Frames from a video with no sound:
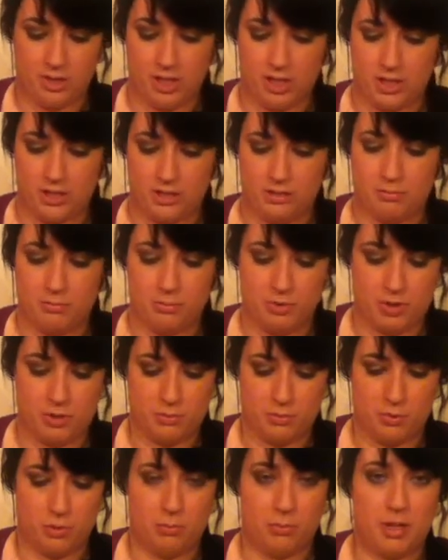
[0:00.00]
It's much
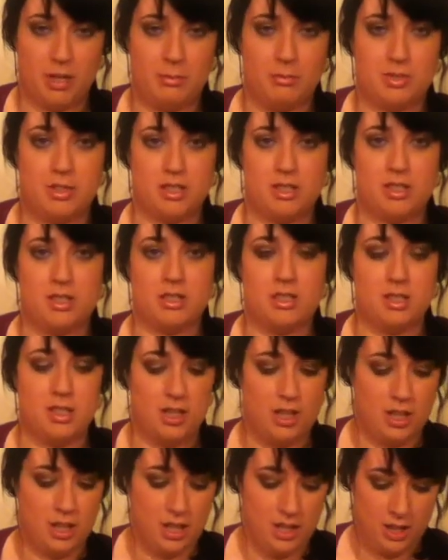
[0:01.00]
more pigmented.
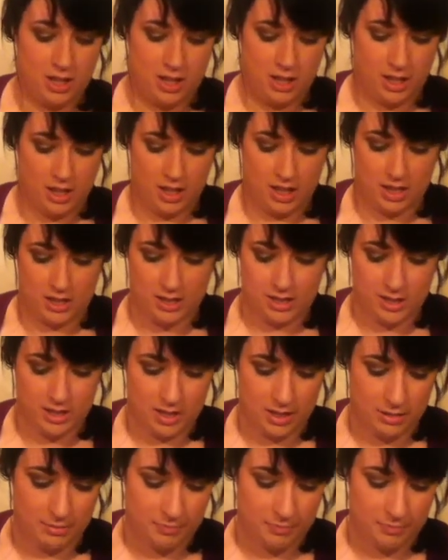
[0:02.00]
It's